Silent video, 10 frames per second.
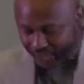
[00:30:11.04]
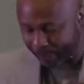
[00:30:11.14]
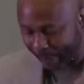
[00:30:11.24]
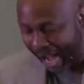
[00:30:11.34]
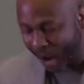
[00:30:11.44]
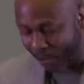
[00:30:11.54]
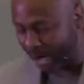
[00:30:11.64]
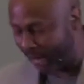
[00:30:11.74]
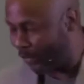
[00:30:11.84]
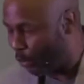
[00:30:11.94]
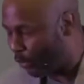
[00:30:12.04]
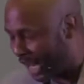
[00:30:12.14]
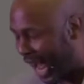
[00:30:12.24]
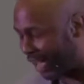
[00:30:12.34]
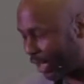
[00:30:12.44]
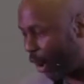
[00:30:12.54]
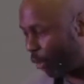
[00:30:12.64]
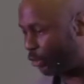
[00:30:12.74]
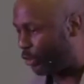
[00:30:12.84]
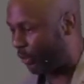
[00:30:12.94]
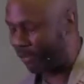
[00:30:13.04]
the power of who God called you to